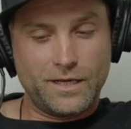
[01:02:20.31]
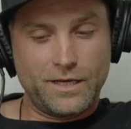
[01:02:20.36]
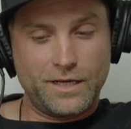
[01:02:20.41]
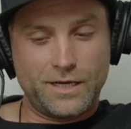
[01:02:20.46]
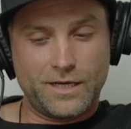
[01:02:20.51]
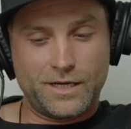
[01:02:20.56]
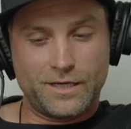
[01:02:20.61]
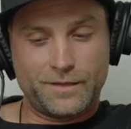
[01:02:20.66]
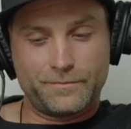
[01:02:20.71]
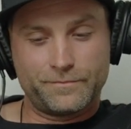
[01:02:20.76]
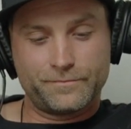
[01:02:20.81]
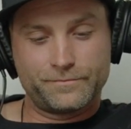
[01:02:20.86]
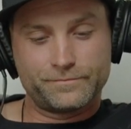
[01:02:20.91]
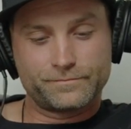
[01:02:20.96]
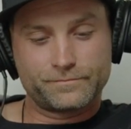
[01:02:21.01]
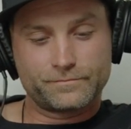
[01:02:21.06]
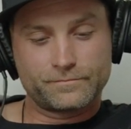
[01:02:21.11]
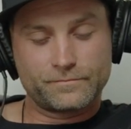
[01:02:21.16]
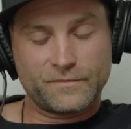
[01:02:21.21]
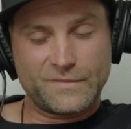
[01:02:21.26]

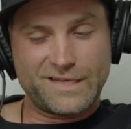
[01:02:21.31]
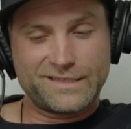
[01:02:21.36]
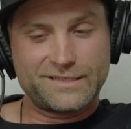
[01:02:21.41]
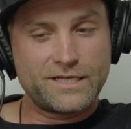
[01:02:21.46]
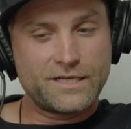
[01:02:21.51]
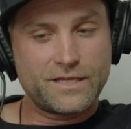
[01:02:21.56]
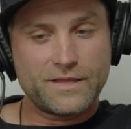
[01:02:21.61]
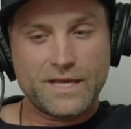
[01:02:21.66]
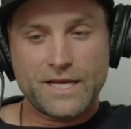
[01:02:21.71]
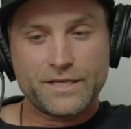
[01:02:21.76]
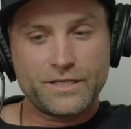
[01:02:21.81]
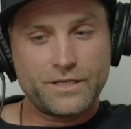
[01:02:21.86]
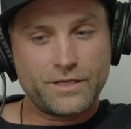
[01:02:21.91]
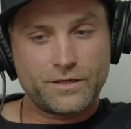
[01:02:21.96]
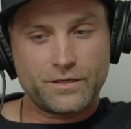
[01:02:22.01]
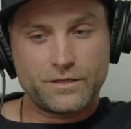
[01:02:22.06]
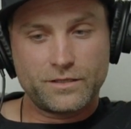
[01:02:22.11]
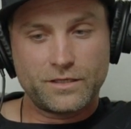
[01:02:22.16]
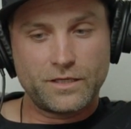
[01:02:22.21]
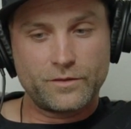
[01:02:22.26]
At the end of that
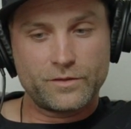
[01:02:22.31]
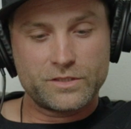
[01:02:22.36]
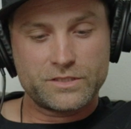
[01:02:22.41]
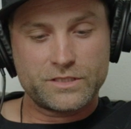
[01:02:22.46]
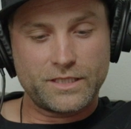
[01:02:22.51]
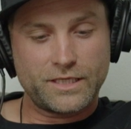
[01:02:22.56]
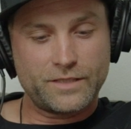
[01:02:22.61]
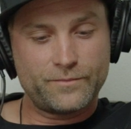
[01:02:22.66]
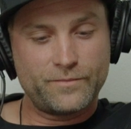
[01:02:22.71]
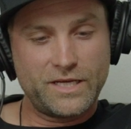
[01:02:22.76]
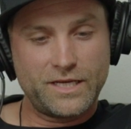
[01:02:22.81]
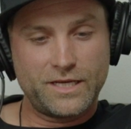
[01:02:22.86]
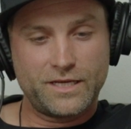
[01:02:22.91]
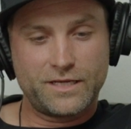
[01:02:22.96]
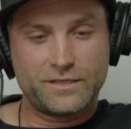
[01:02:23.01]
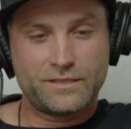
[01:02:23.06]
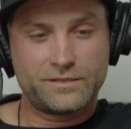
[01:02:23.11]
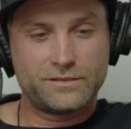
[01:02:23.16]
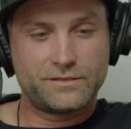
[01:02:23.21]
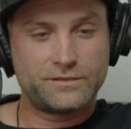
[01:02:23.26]
year, I was like,
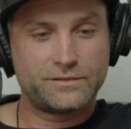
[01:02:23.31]
man,